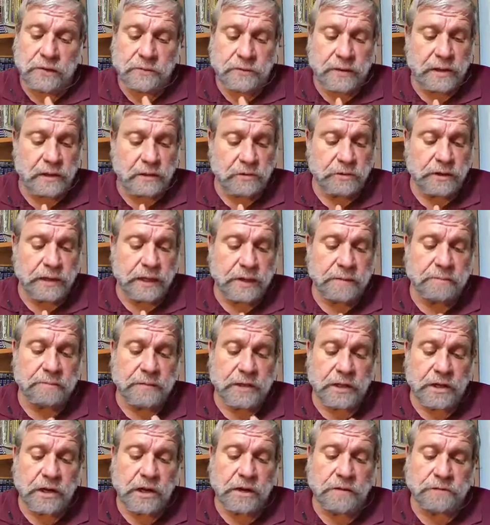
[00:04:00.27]
Veloyere
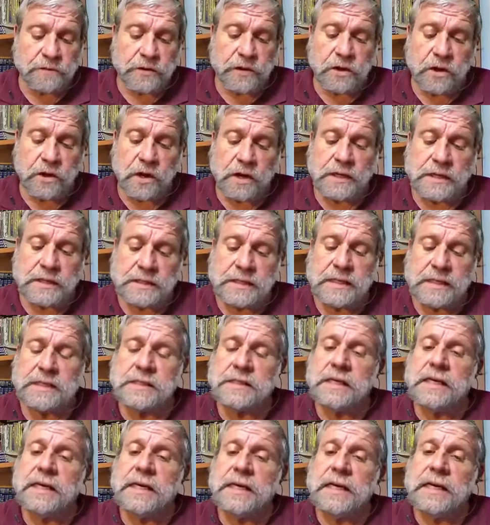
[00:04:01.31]
Elohim did not fear God. He
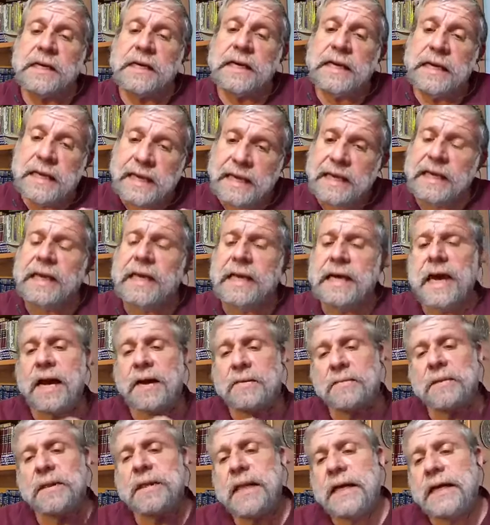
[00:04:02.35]
says,
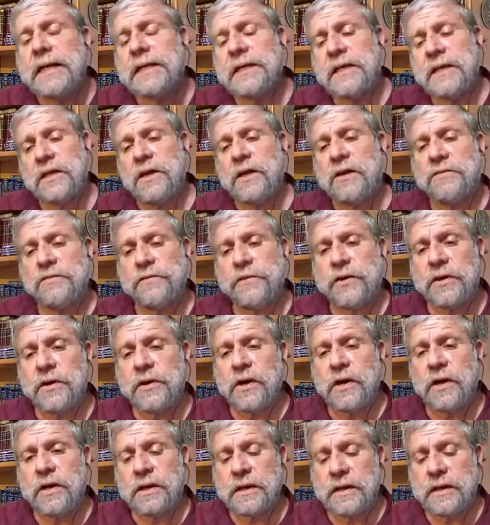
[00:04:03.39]
He, Amalek, did not
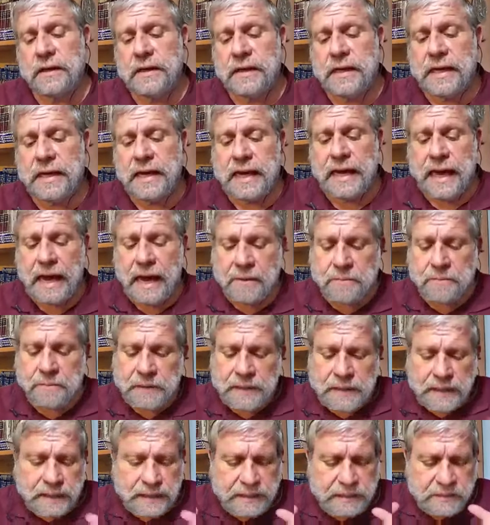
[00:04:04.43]
fear God.
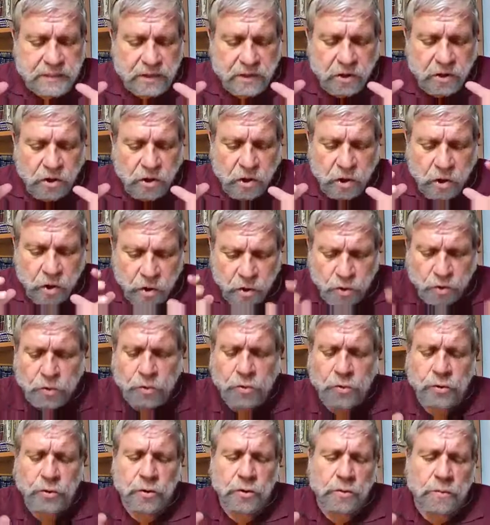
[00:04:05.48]
Amalek's
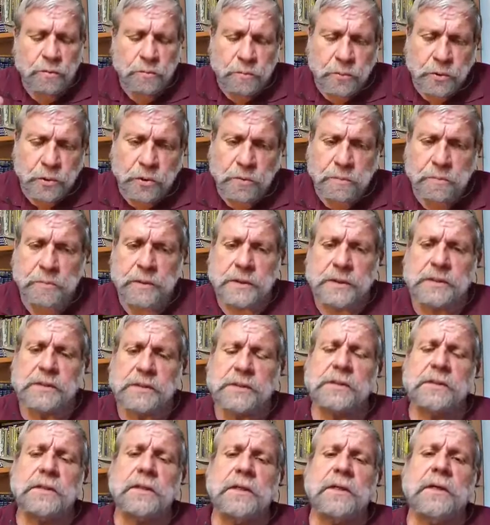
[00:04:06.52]
whole
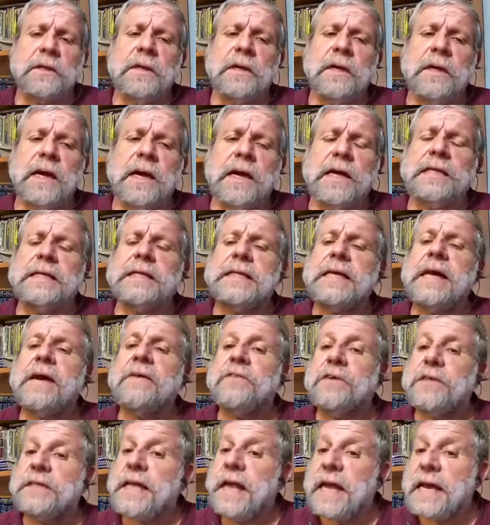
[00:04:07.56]
purpose
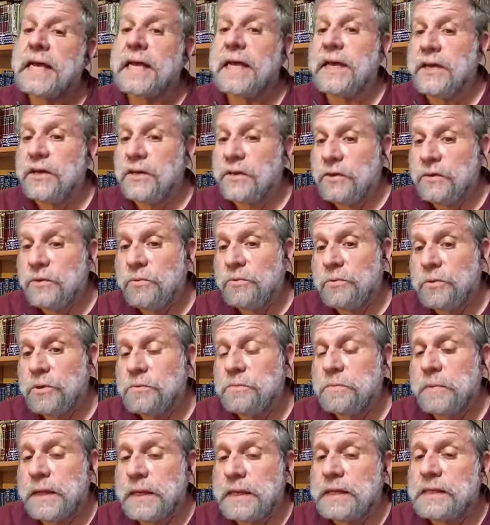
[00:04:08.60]
of attacking you
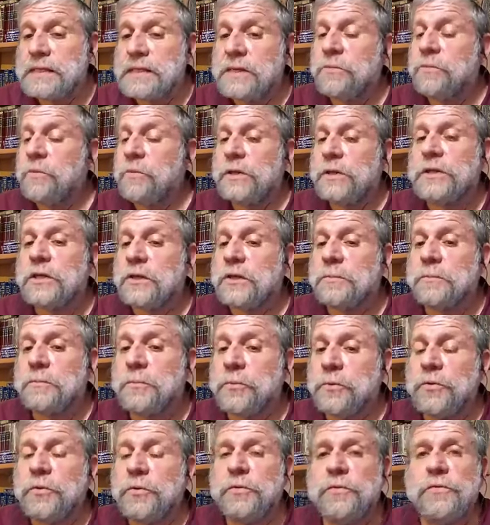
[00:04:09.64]
was because he wanted
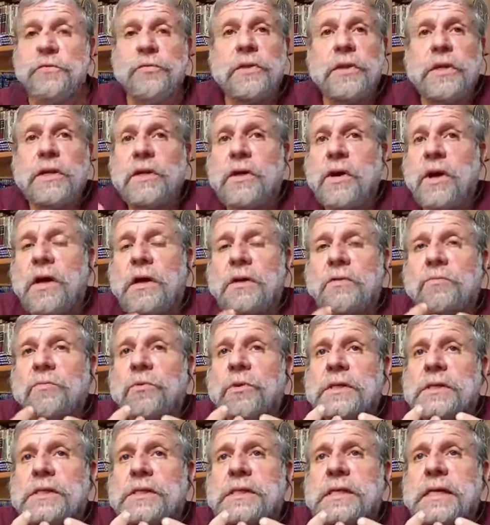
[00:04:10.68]
to prove that
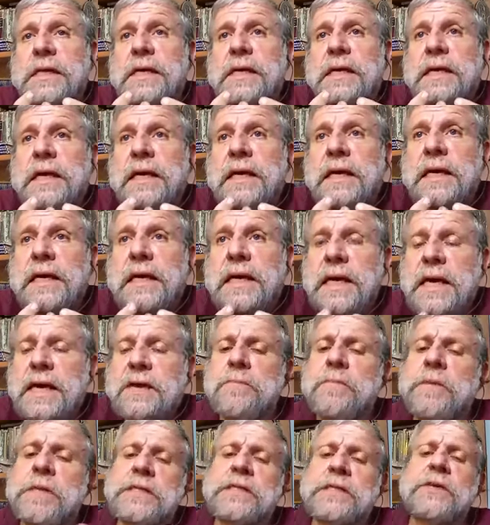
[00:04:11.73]
God was
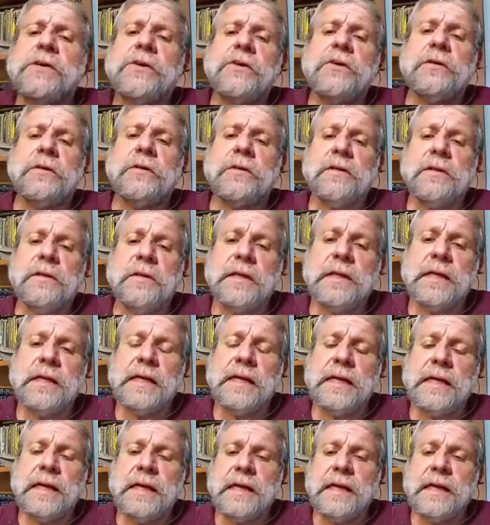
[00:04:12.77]
immaterial,